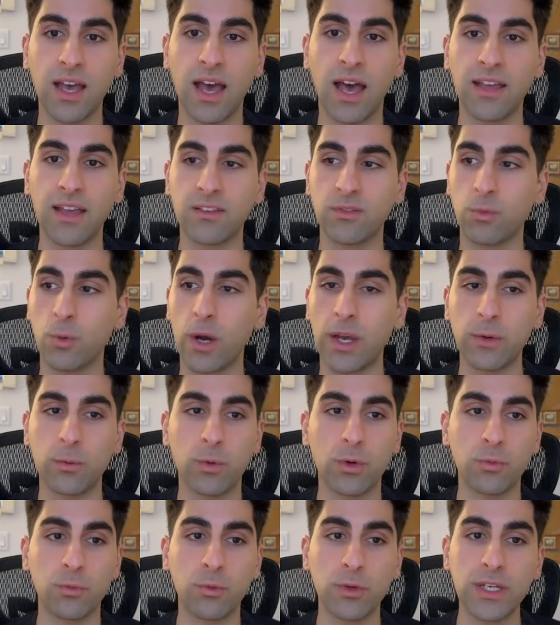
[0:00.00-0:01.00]
as white
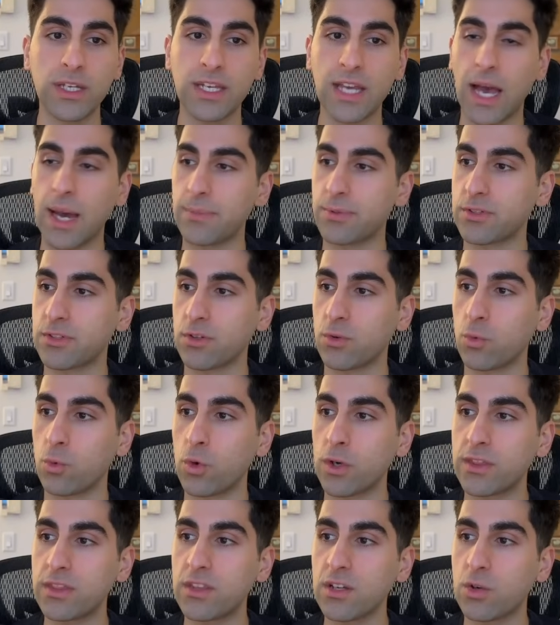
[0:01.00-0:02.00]
would recapture
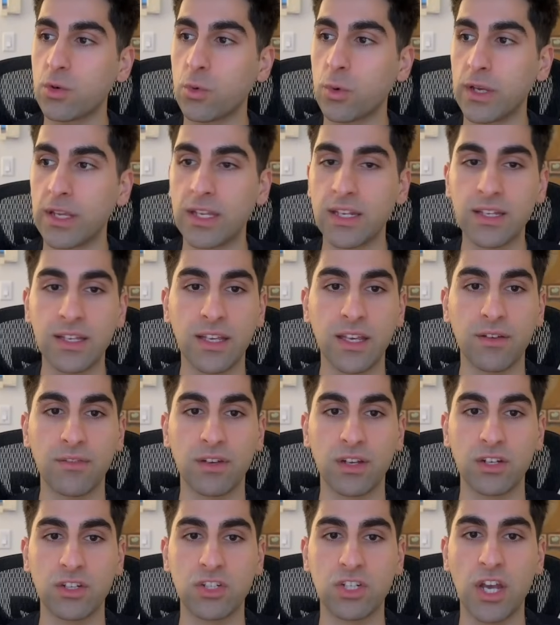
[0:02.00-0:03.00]
with the queen,
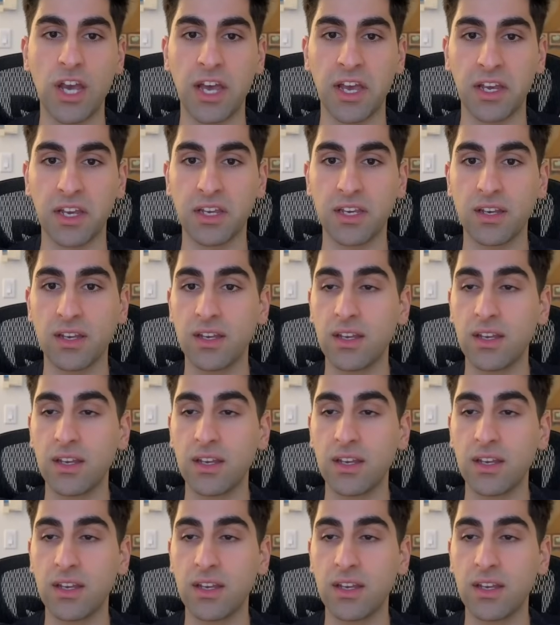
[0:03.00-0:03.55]
giving check.